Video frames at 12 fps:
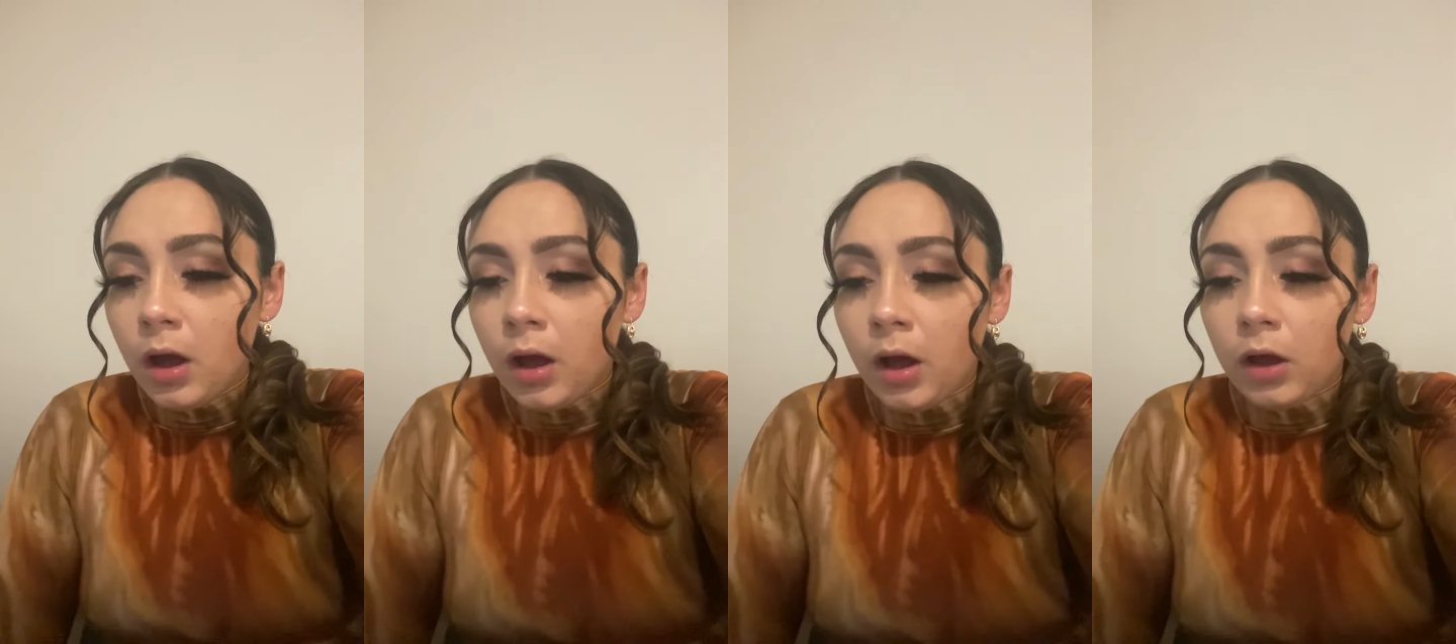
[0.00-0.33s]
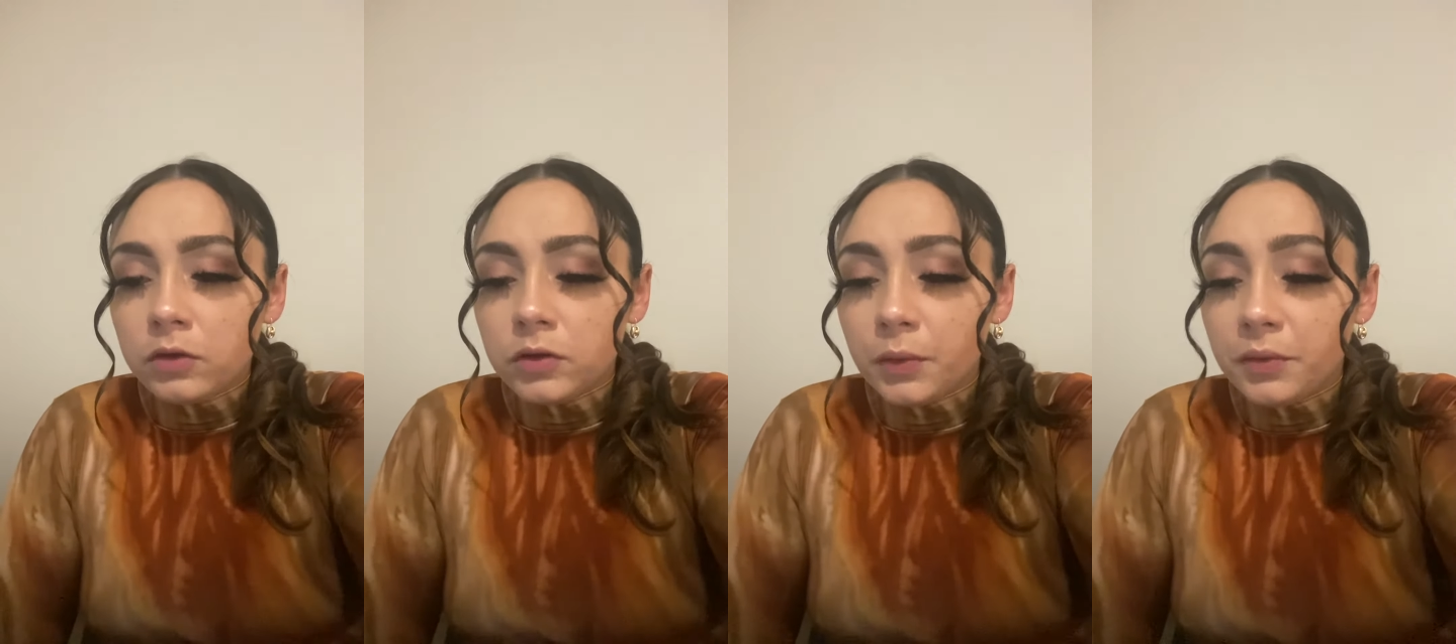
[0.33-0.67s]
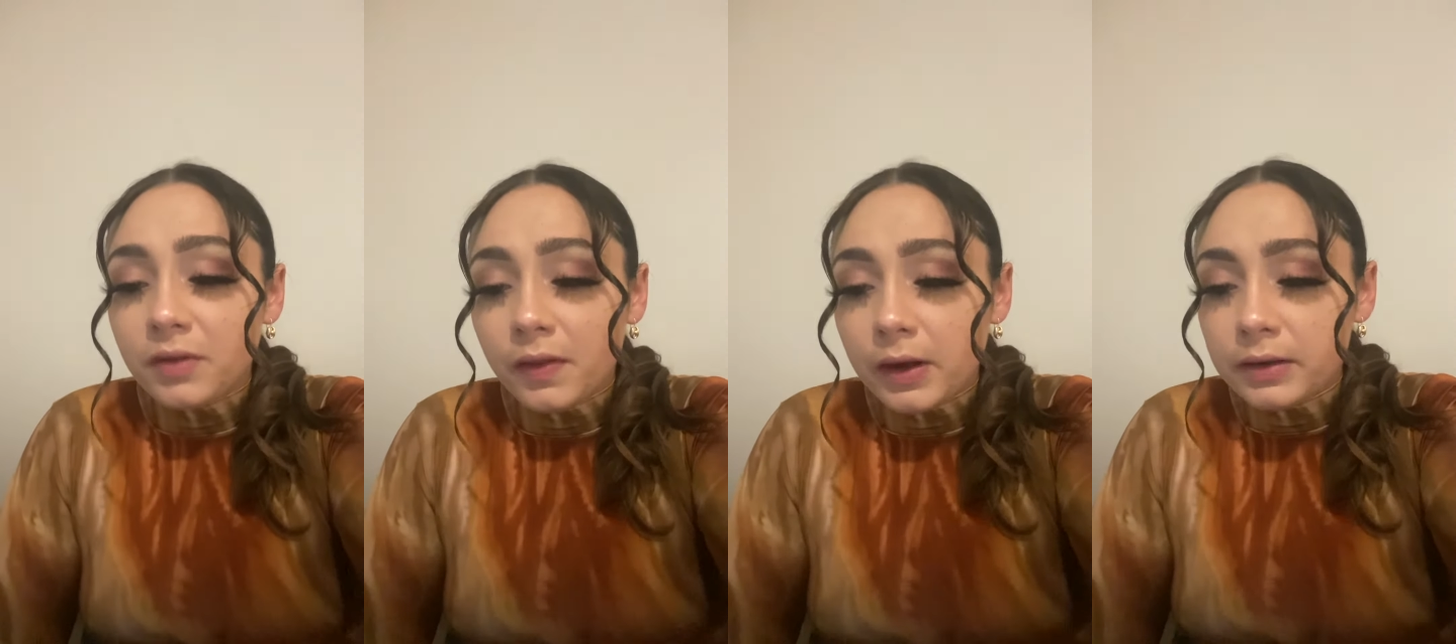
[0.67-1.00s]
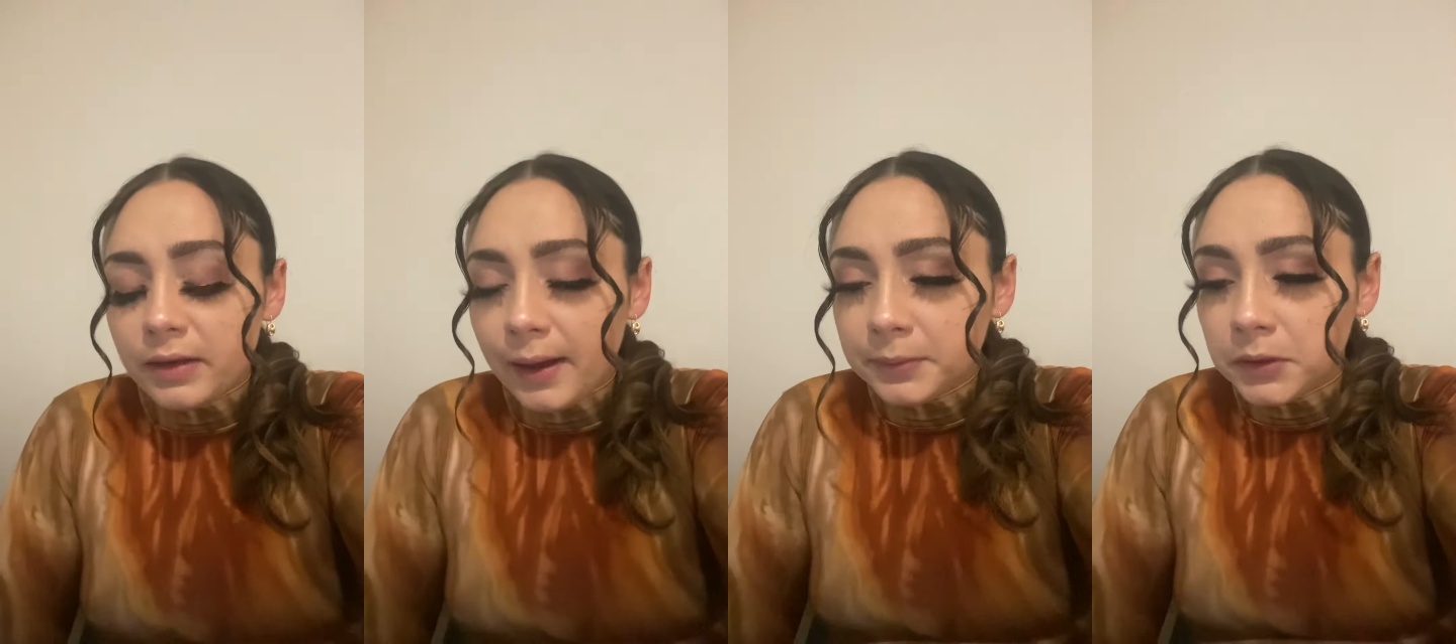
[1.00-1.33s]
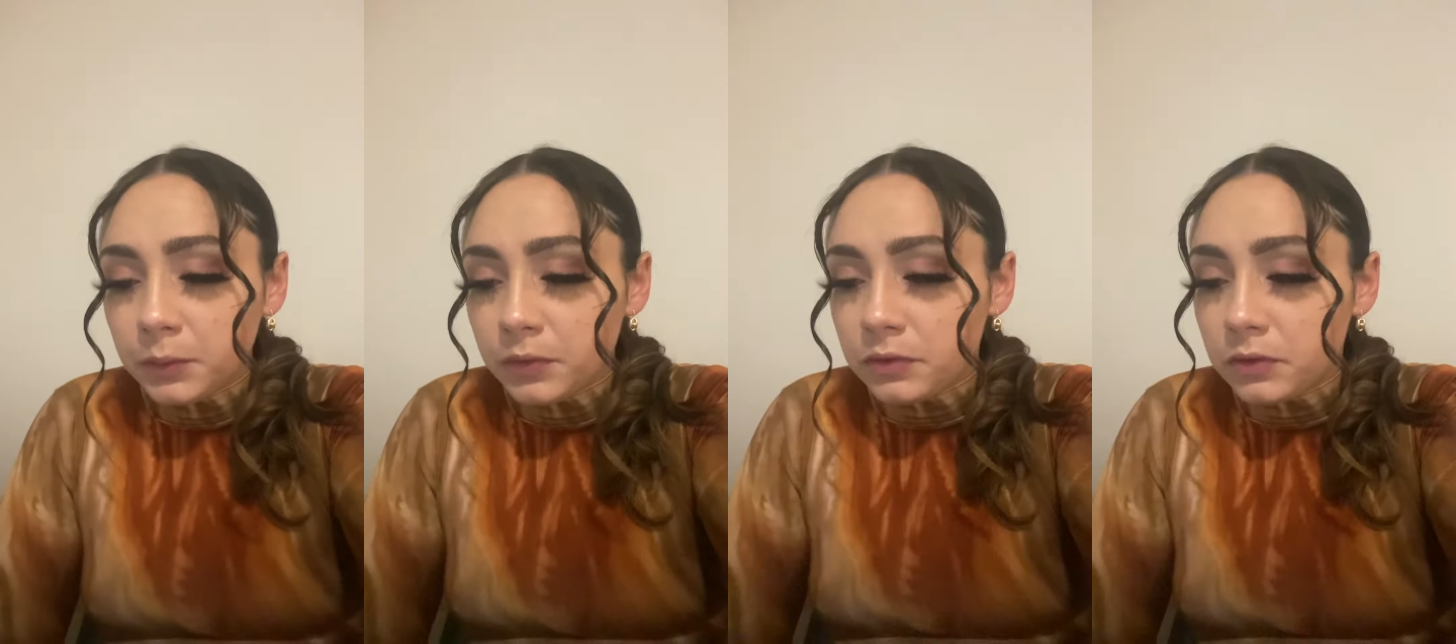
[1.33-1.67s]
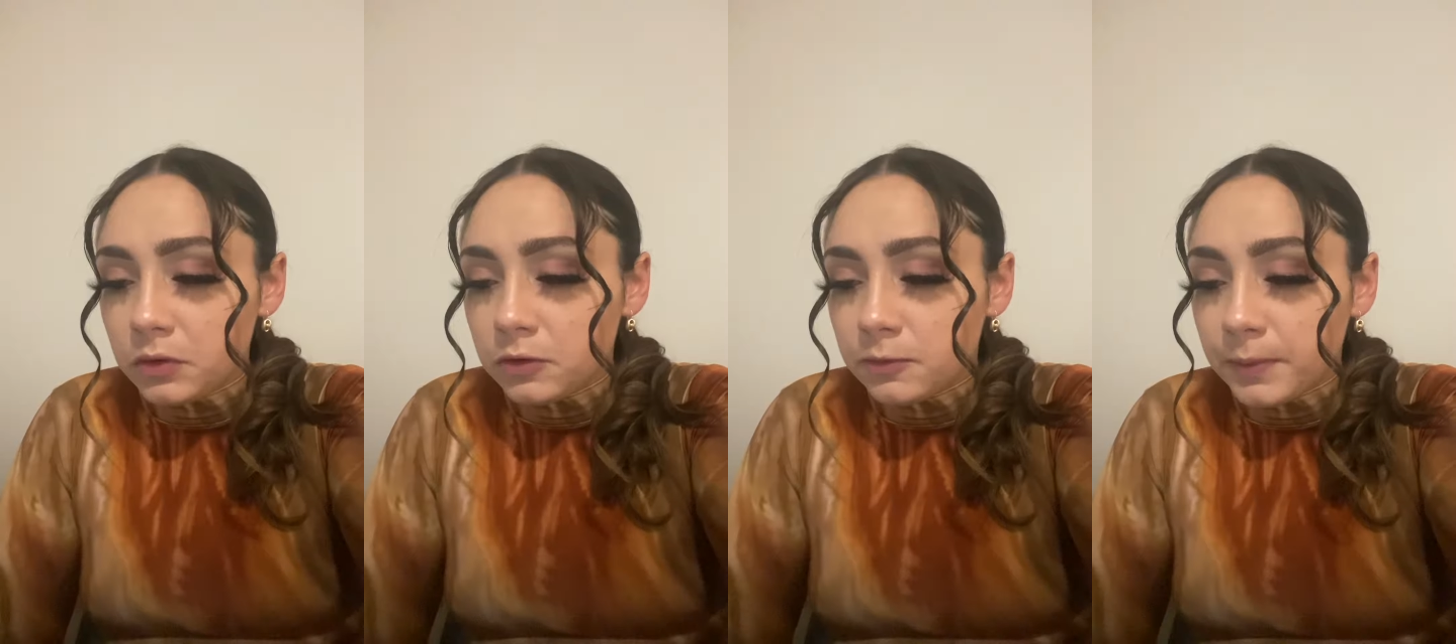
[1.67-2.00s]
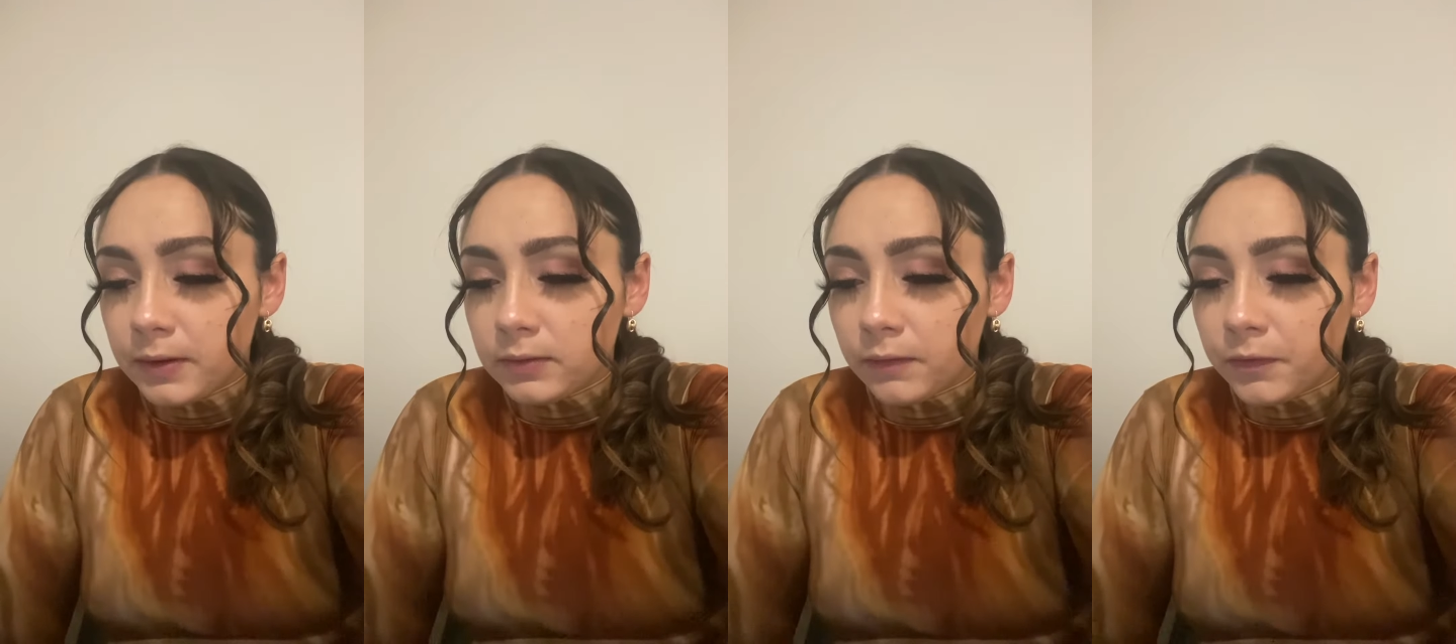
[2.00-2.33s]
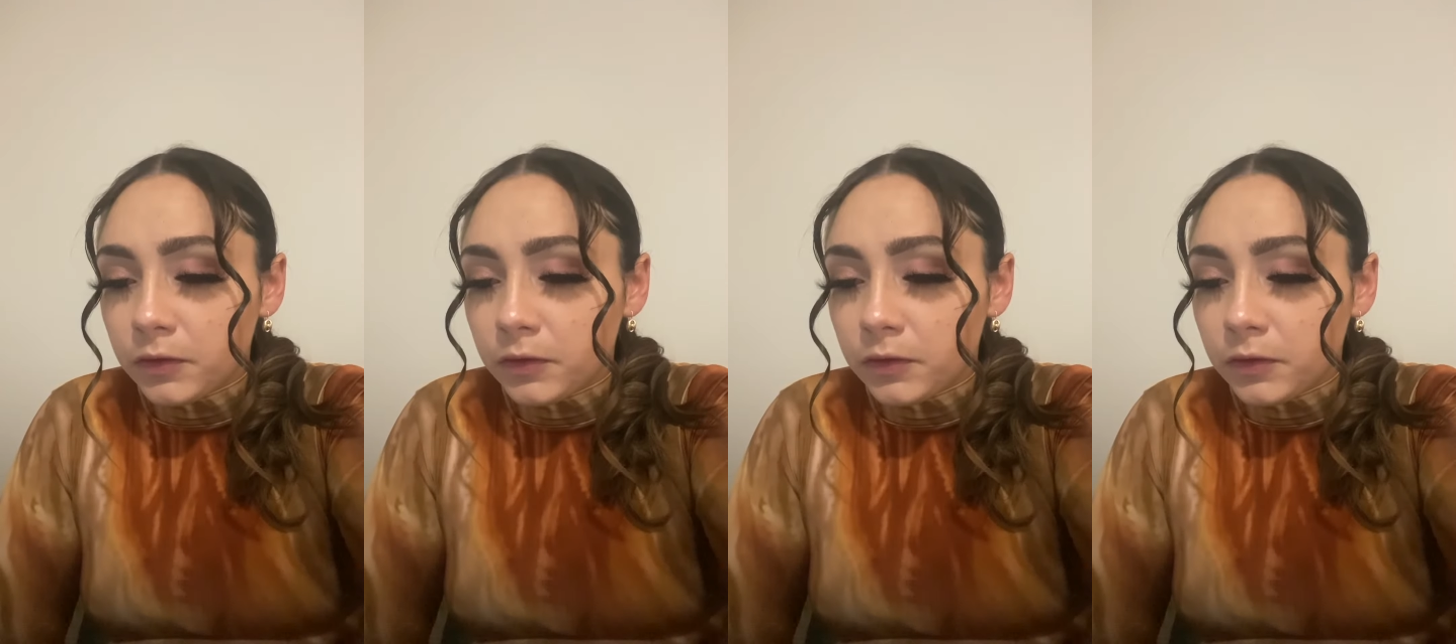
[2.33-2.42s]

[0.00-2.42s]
Also, I would say that adaptation was used based off